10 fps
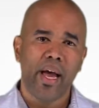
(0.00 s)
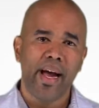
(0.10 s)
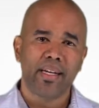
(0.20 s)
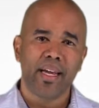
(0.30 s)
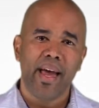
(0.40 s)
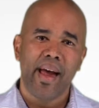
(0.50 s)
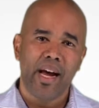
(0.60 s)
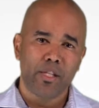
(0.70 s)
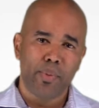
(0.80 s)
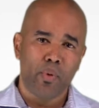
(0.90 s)
Act
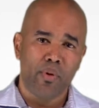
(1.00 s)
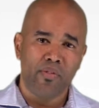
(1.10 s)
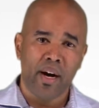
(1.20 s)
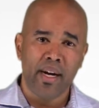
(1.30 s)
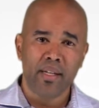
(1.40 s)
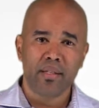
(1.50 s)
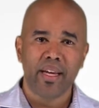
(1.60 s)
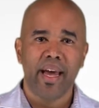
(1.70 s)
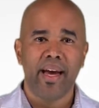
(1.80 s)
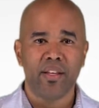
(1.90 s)
has been revised,
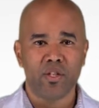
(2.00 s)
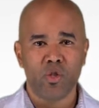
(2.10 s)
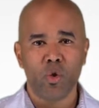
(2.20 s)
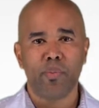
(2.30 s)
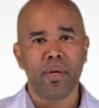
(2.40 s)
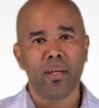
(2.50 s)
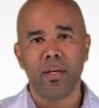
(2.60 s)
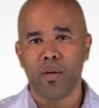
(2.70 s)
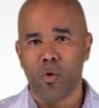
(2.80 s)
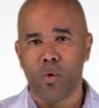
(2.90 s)
and the suitability
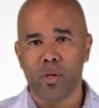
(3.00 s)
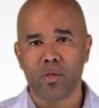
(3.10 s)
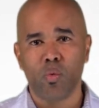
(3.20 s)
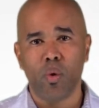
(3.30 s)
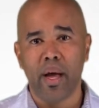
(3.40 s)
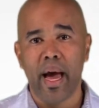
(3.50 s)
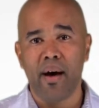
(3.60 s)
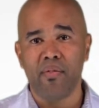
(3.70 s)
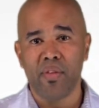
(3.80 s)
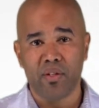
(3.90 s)
course will
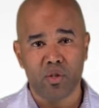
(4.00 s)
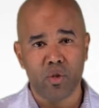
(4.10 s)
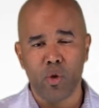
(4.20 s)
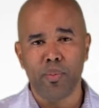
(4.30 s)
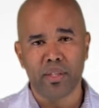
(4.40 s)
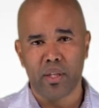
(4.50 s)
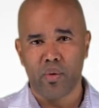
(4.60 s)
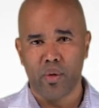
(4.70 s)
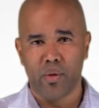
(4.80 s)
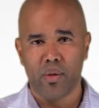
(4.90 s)
have this new
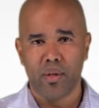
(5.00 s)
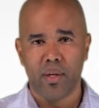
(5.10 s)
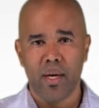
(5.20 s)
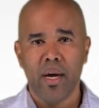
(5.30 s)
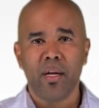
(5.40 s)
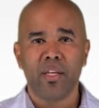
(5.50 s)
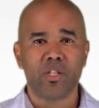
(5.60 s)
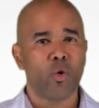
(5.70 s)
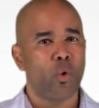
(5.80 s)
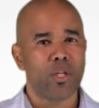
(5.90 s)
material. This
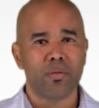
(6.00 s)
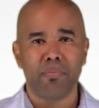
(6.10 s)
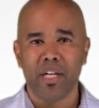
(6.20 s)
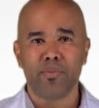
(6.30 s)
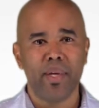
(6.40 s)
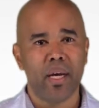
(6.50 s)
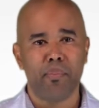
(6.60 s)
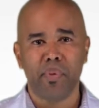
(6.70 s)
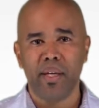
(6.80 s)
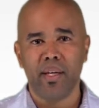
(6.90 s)
course must be
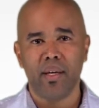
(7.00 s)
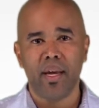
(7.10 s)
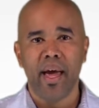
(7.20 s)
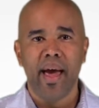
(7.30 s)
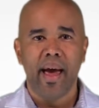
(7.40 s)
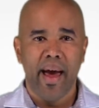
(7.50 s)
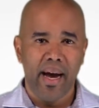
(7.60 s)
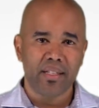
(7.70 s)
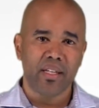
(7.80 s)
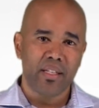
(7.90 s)
completed
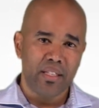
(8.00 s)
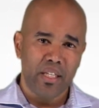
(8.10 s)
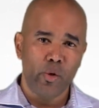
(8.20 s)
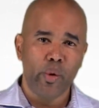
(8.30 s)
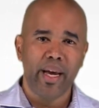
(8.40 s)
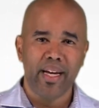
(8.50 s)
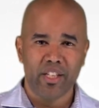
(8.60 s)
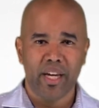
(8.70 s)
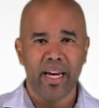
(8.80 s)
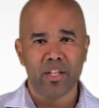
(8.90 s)
as a continuing
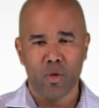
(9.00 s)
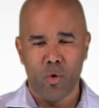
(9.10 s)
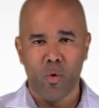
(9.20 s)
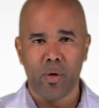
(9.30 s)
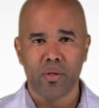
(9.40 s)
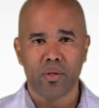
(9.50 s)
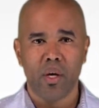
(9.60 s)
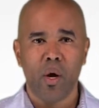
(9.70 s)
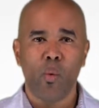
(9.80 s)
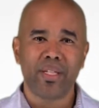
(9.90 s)
education course,
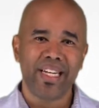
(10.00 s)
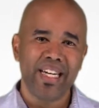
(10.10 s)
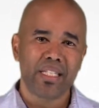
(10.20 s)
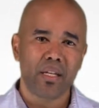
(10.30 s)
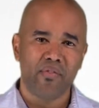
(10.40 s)
which isn't